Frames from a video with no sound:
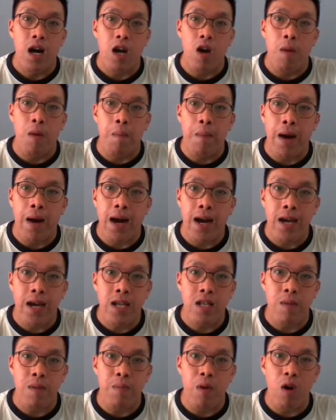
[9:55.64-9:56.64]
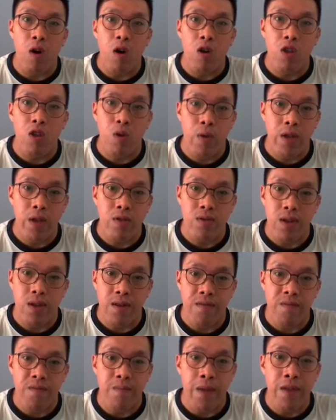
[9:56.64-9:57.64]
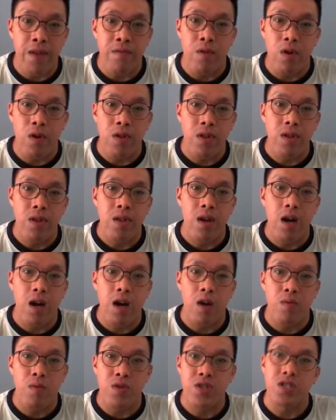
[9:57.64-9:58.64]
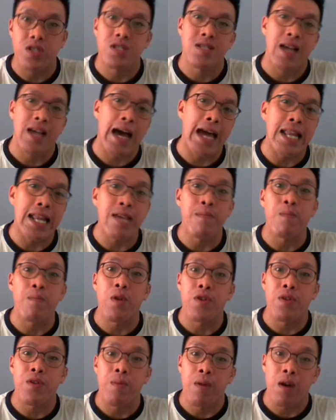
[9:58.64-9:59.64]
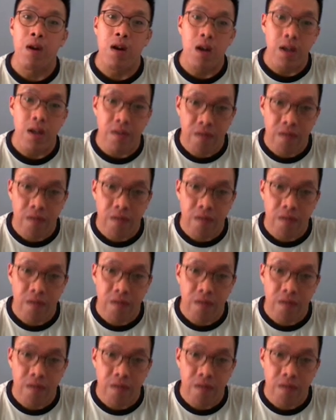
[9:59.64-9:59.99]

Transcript: combine the plot all the way to the main road, which is highly impossible.